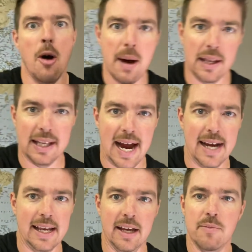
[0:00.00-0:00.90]
about
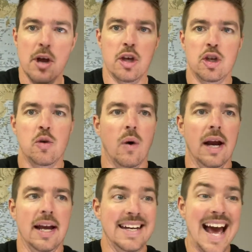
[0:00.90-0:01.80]
lighting. You
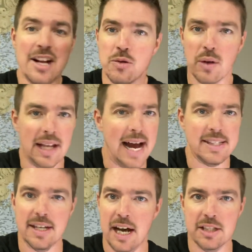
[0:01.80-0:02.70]
want a natural
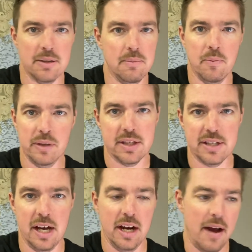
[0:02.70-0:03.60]
light's awesome with the
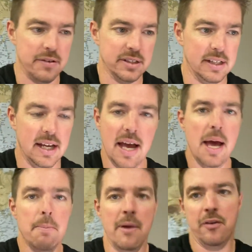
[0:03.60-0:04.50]
sun, obviously.
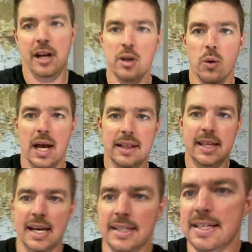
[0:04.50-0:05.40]
But if you're indoor like
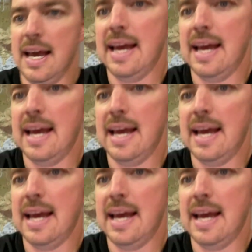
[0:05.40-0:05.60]
this,